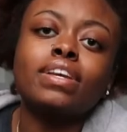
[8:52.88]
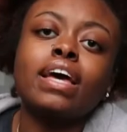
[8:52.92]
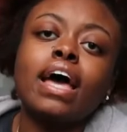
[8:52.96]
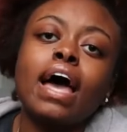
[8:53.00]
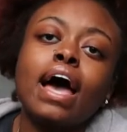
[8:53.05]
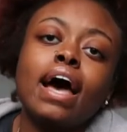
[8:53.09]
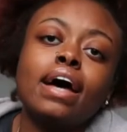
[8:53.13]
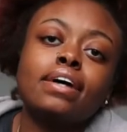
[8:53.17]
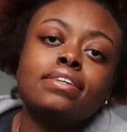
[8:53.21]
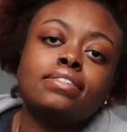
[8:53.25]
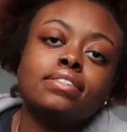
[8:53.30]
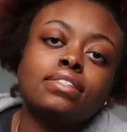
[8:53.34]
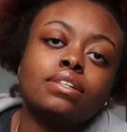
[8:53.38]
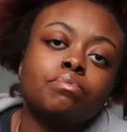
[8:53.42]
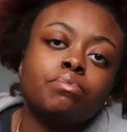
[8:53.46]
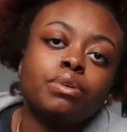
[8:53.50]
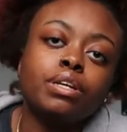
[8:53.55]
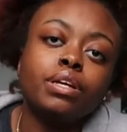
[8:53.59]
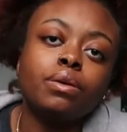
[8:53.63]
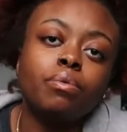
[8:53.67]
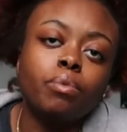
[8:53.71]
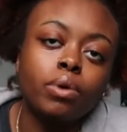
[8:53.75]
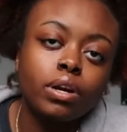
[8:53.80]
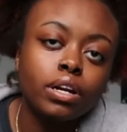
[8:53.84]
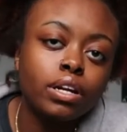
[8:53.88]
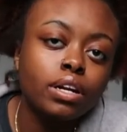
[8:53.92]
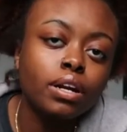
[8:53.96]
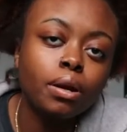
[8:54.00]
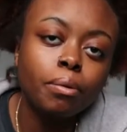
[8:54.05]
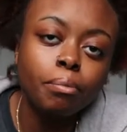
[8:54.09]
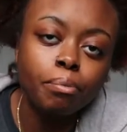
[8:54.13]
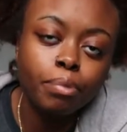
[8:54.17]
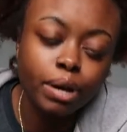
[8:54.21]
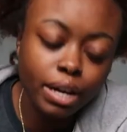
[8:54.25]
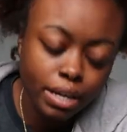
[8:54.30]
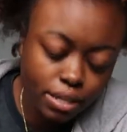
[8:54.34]
has to be one of the
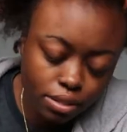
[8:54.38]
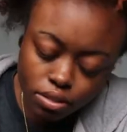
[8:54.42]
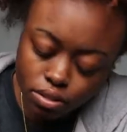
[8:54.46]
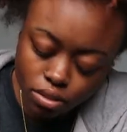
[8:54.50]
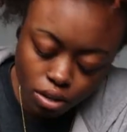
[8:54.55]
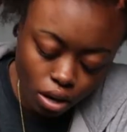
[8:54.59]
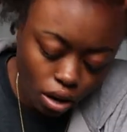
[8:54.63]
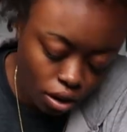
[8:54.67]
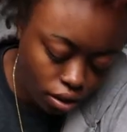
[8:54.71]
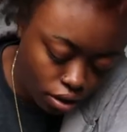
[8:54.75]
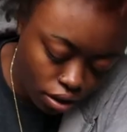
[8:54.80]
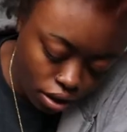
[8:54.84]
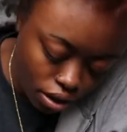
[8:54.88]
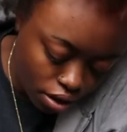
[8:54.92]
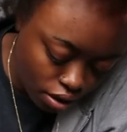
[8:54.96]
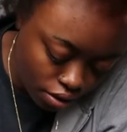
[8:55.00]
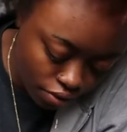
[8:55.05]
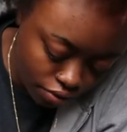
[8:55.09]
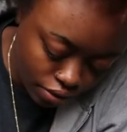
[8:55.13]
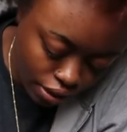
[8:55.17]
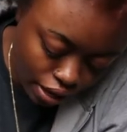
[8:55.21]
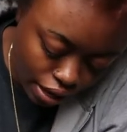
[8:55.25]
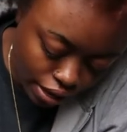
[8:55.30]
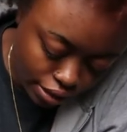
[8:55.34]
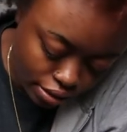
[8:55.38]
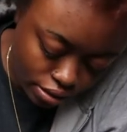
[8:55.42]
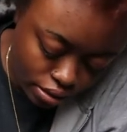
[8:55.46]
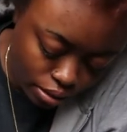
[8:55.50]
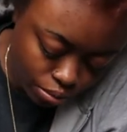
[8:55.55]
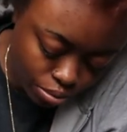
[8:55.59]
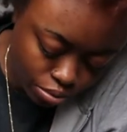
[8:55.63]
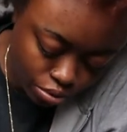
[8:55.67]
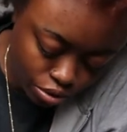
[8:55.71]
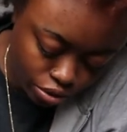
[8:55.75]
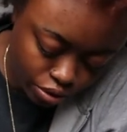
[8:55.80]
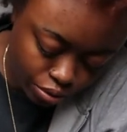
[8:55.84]
best thought of like
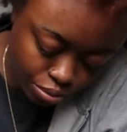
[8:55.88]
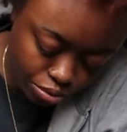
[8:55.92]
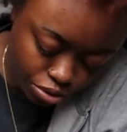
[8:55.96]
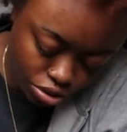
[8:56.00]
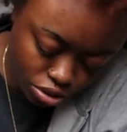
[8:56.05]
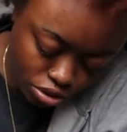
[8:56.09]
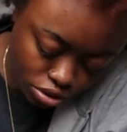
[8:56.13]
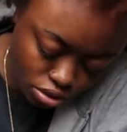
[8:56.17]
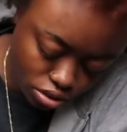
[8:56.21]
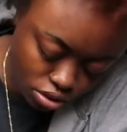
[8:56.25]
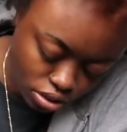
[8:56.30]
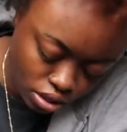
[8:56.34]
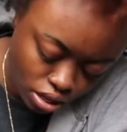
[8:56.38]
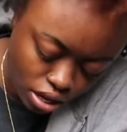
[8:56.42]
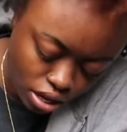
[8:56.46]
subscriptions